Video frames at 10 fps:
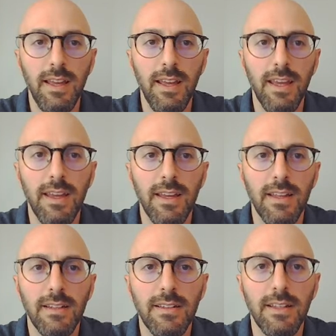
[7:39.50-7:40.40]

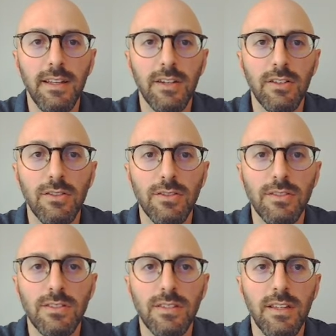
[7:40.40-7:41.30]
and it
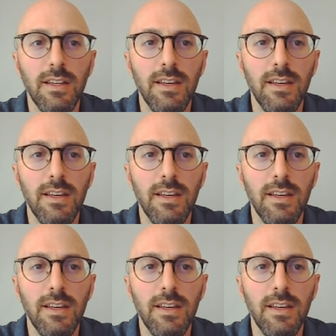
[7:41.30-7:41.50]
includes